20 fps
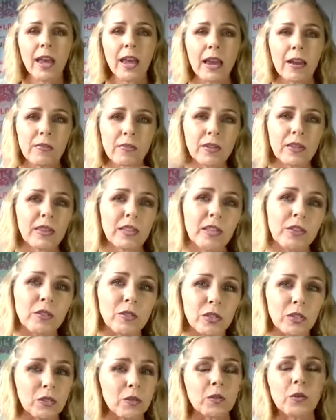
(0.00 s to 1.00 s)
everything you
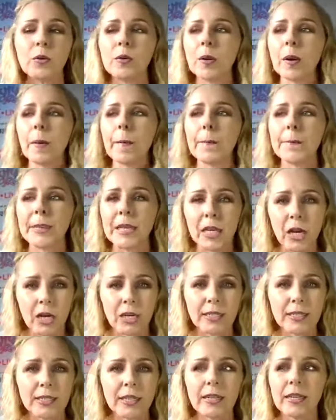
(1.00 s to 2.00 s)
do
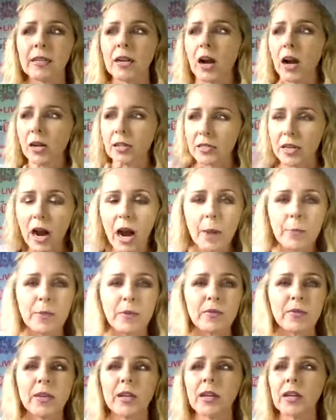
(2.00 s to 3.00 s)
beyond it, on top of
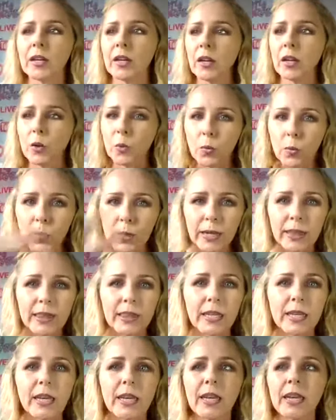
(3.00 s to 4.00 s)
it, with
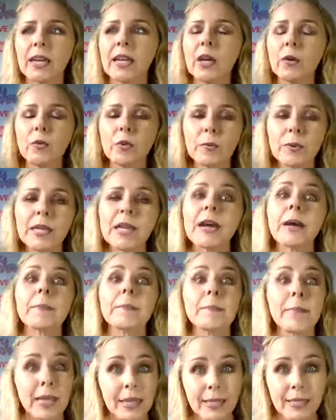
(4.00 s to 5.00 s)
it, will be
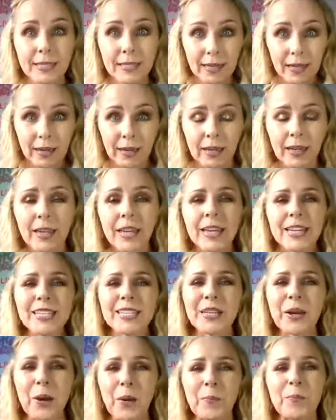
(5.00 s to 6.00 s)
amazing.
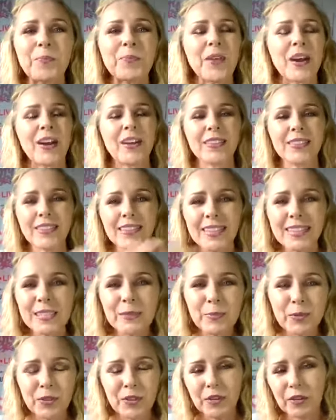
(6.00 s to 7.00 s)
So on these
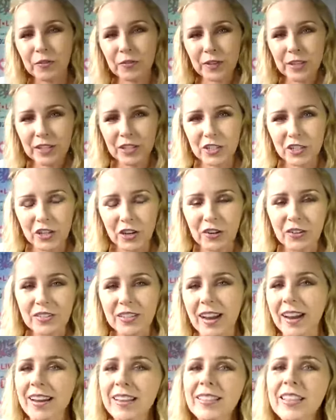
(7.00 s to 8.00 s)
Beauty Graffiti shows,
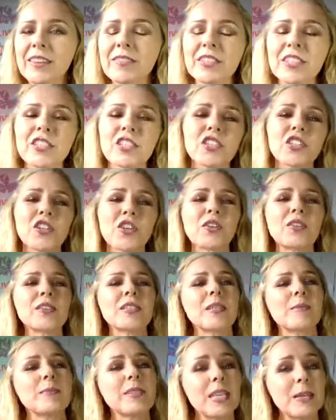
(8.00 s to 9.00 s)
I love to just show you
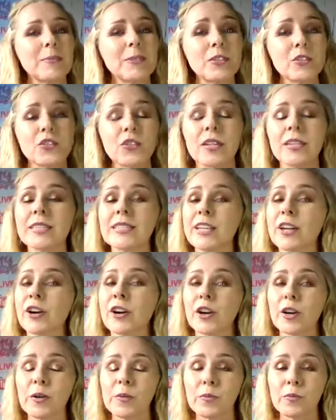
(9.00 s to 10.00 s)
some tips and tricks that
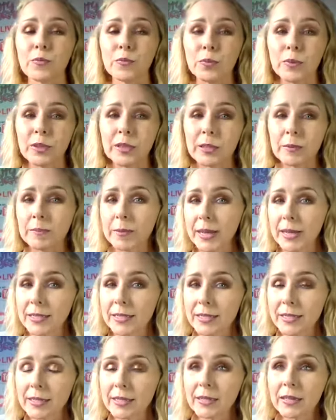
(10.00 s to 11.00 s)
are really
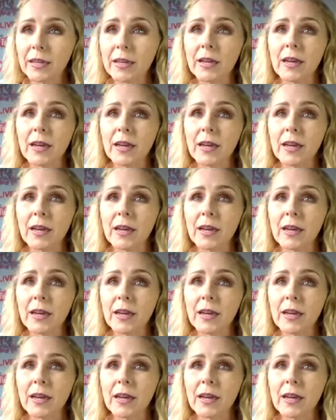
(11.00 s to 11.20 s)
basic.